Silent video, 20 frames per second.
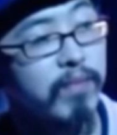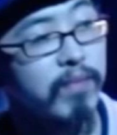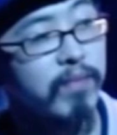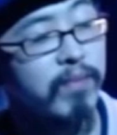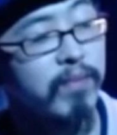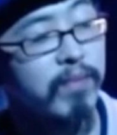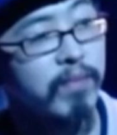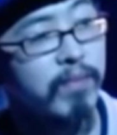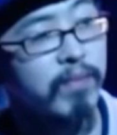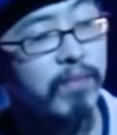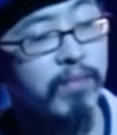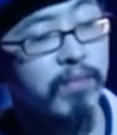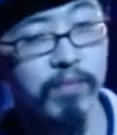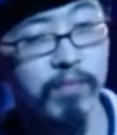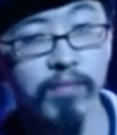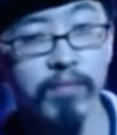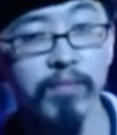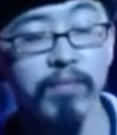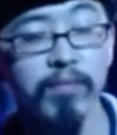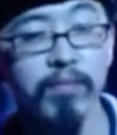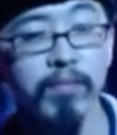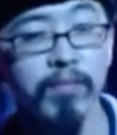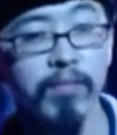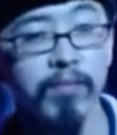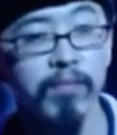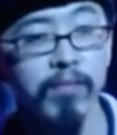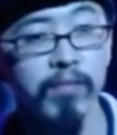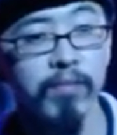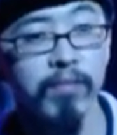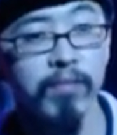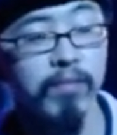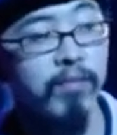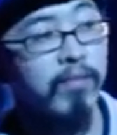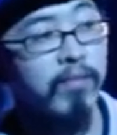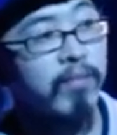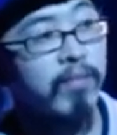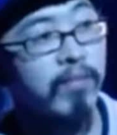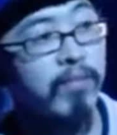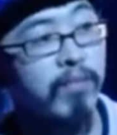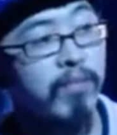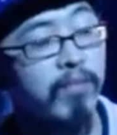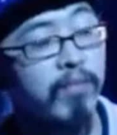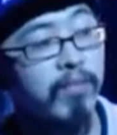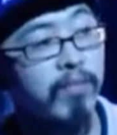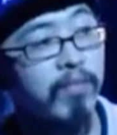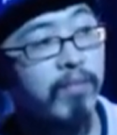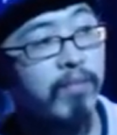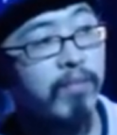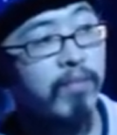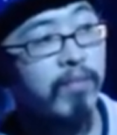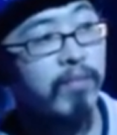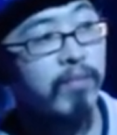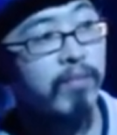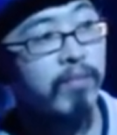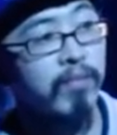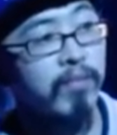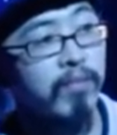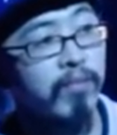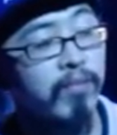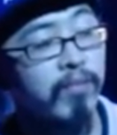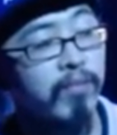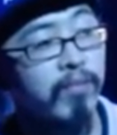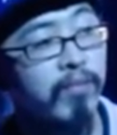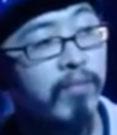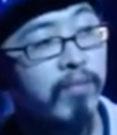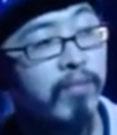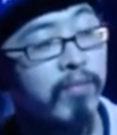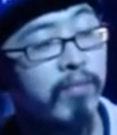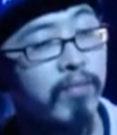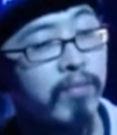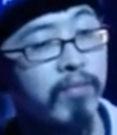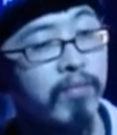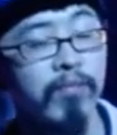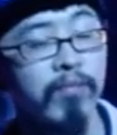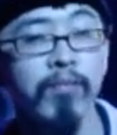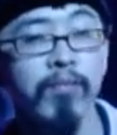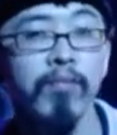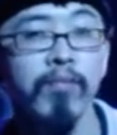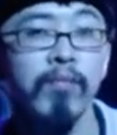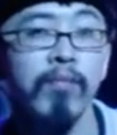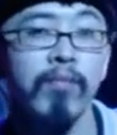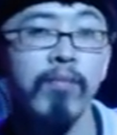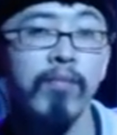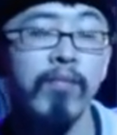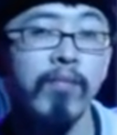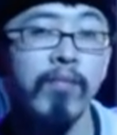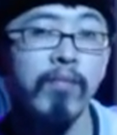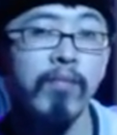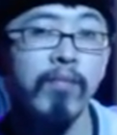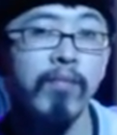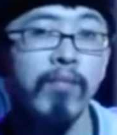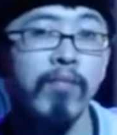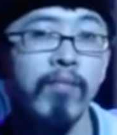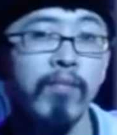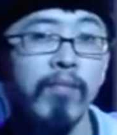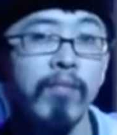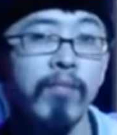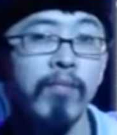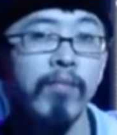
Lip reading: (not speaking)